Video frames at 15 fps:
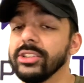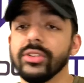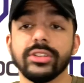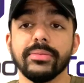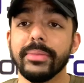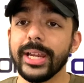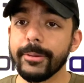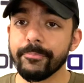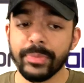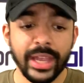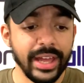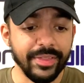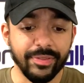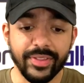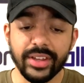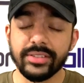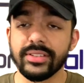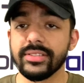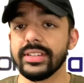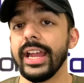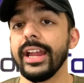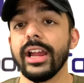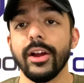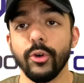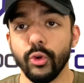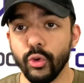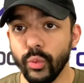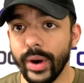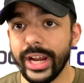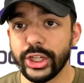So, to me, this is a
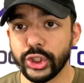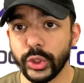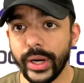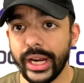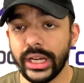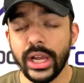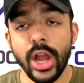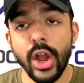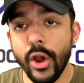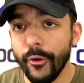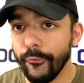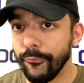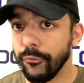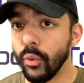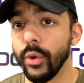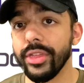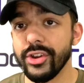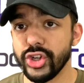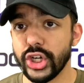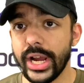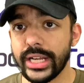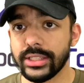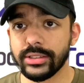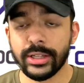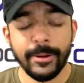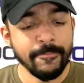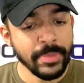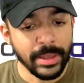great trade for the Jets,